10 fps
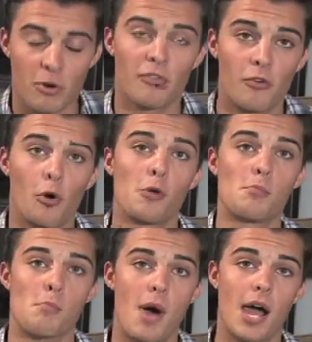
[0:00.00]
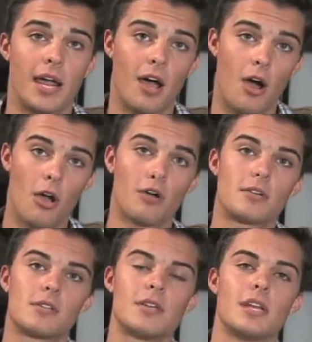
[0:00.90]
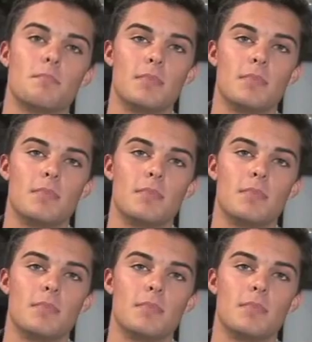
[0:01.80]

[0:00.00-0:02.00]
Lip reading: perform my art in a